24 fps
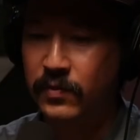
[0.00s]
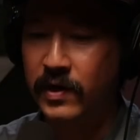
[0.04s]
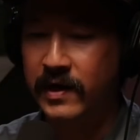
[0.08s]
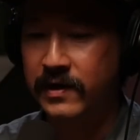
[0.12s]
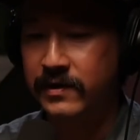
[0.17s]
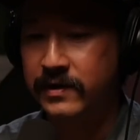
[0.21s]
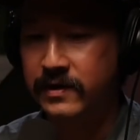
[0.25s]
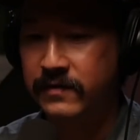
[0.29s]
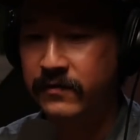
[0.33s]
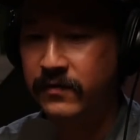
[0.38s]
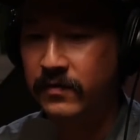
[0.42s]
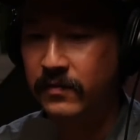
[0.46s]

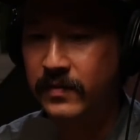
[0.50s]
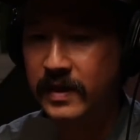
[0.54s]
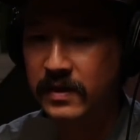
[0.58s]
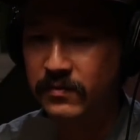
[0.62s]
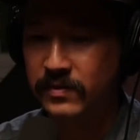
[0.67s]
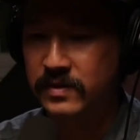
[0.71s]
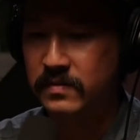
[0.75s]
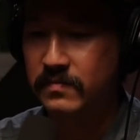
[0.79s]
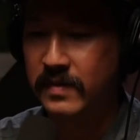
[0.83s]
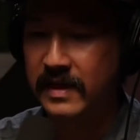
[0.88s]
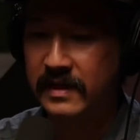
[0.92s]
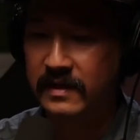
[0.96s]
priority for me
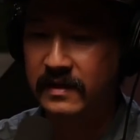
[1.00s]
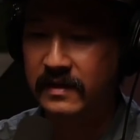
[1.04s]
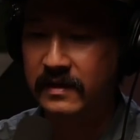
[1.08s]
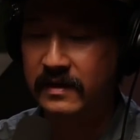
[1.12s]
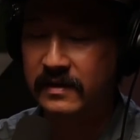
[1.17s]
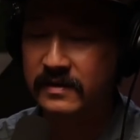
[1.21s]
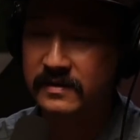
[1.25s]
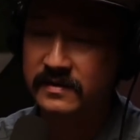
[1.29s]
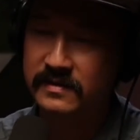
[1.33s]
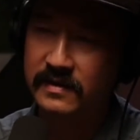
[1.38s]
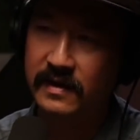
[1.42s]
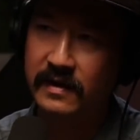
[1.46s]
was making
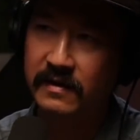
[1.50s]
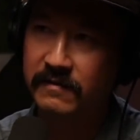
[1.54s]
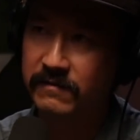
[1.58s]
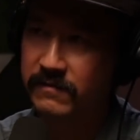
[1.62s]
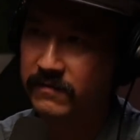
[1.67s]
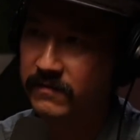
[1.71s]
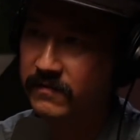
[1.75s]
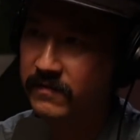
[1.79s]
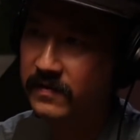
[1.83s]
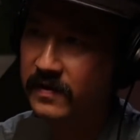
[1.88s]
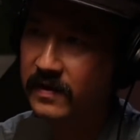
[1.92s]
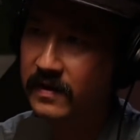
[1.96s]
it
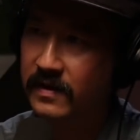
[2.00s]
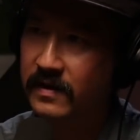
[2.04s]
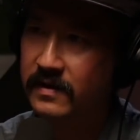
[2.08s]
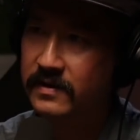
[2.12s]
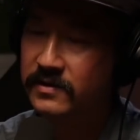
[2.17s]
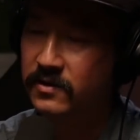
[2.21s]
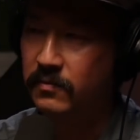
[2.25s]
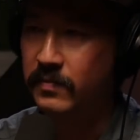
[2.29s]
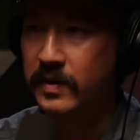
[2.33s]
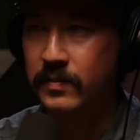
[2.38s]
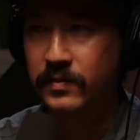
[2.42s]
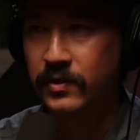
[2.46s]
safe.
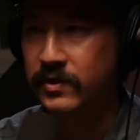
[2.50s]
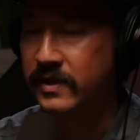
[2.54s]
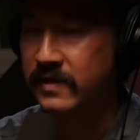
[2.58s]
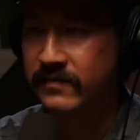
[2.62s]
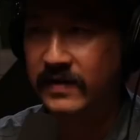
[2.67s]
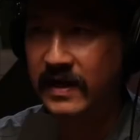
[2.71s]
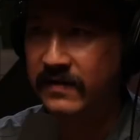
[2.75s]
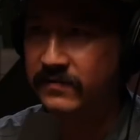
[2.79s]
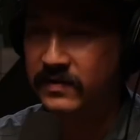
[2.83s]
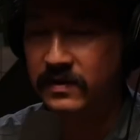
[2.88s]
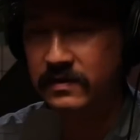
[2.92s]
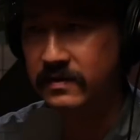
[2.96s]
So people don't even
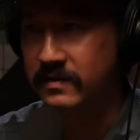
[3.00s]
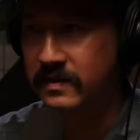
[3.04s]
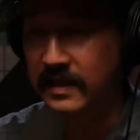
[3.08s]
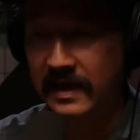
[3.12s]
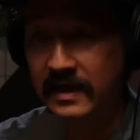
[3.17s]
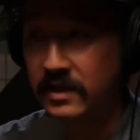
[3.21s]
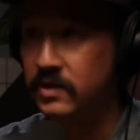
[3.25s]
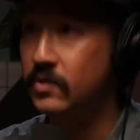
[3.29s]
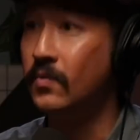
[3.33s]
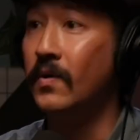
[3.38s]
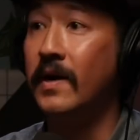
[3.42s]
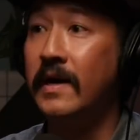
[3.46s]
have to
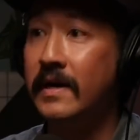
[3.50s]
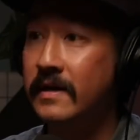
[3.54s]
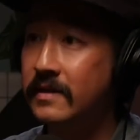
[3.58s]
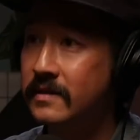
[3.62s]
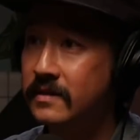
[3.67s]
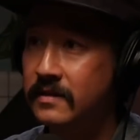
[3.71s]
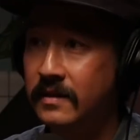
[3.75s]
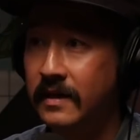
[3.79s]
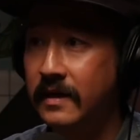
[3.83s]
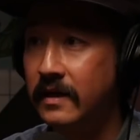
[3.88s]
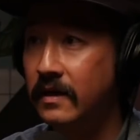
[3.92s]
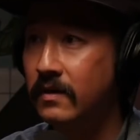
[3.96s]
think
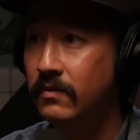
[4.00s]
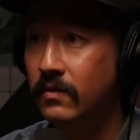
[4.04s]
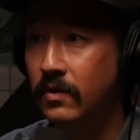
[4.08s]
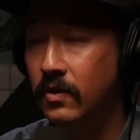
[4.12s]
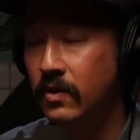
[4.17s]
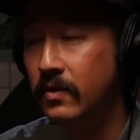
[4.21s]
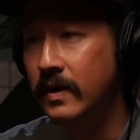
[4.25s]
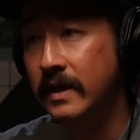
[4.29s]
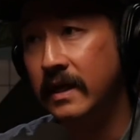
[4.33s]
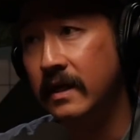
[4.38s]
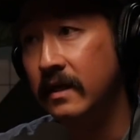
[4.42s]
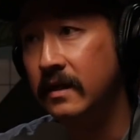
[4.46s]
twice. Like,
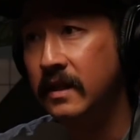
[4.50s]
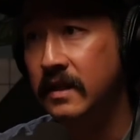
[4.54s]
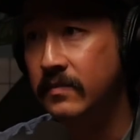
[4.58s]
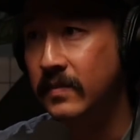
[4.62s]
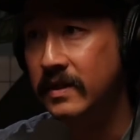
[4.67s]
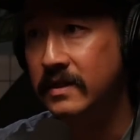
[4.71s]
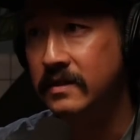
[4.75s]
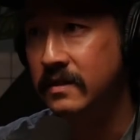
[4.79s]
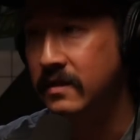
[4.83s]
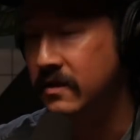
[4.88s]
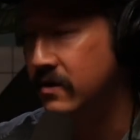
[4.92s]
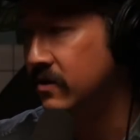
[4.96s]
oh, I gotta clean
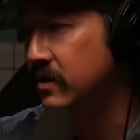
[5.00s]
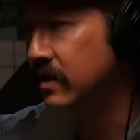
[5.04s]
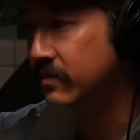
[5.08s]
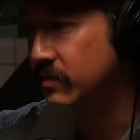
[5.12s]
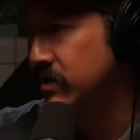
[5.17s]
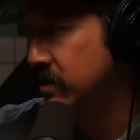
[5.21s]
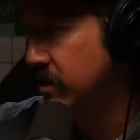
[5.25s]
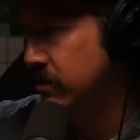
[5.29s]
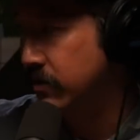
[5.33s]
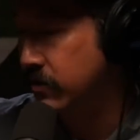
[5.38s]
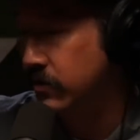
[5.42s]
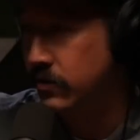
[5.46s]
my sneakers. I'm
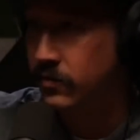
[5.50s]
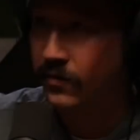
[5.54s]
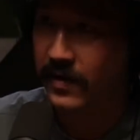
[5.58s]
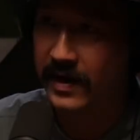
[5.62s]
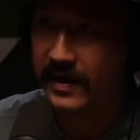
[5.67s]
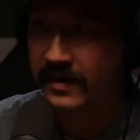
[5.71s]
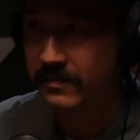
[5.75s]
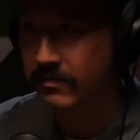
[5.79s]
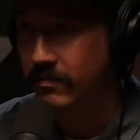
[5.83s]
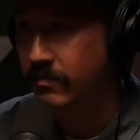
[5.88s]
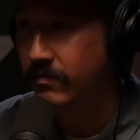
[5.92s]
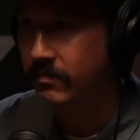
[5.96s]
just gonna go
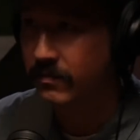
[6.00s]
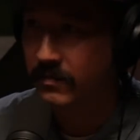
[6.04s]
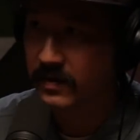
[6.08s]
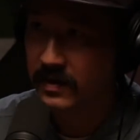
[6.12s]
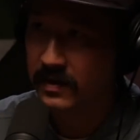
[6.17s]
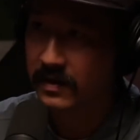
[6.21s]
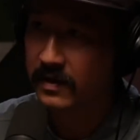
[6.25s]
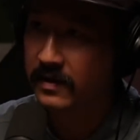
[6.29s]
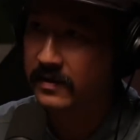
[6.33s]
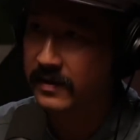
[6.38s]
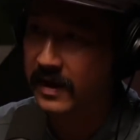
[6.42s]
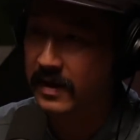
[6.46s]
grab
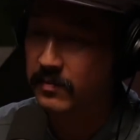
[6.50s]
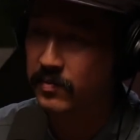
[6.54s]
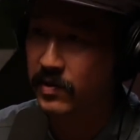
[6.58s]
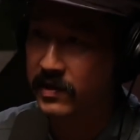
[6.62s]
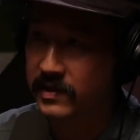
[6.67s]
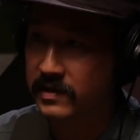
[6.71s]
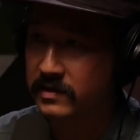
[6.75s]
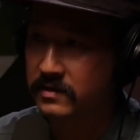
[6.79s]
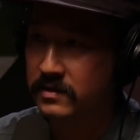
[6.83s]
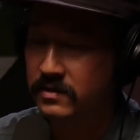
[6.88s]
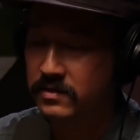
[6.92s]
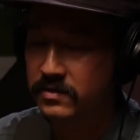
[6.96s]
that
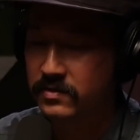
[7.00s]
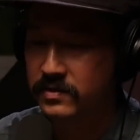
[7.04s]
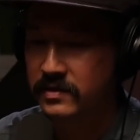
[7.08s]
product and